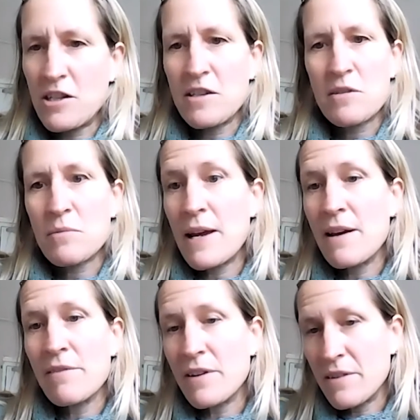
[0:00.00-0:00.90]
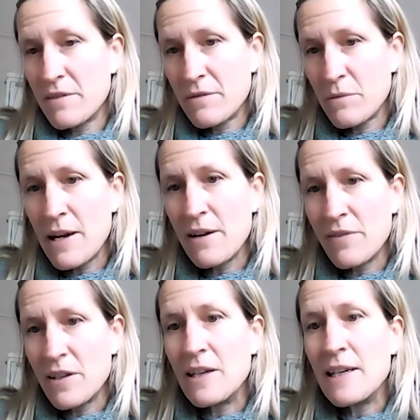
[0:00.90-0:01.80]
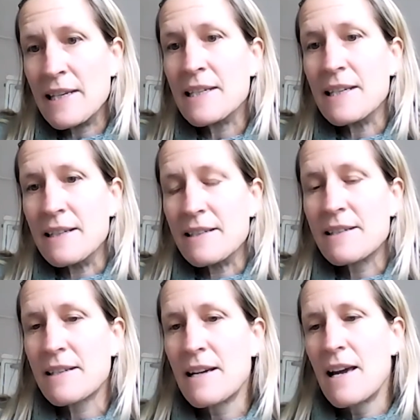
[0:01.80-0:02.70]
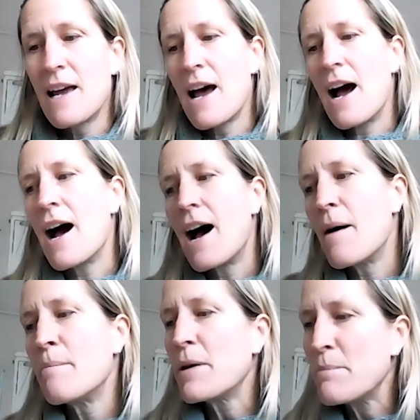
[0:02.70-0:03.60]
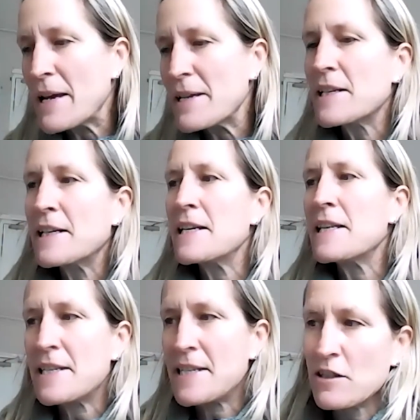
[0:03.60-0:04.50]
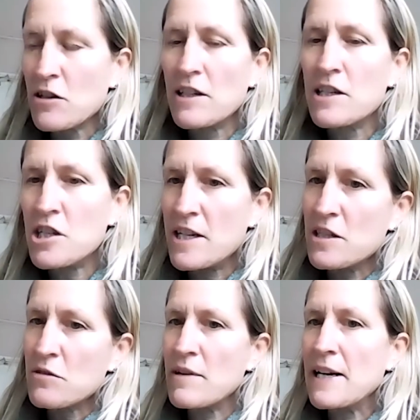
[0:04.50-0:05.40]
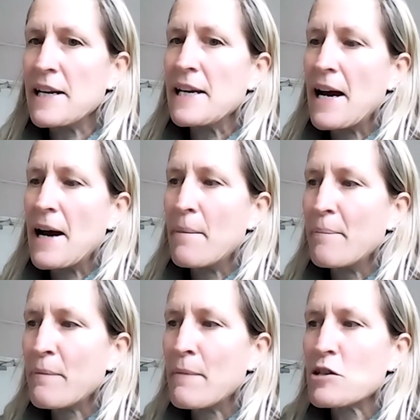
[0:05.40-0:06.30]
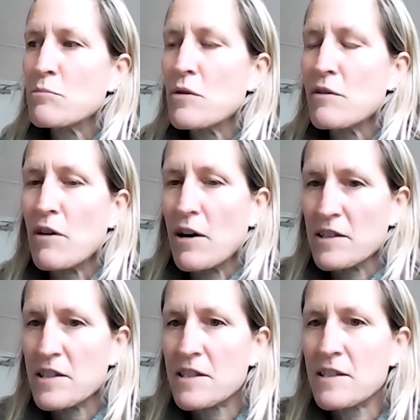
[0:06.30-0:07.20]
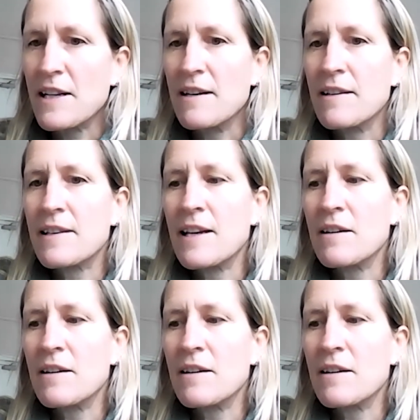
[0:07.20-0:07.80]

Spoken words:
this wherever the need is. But basically, their technology is really much more advanced than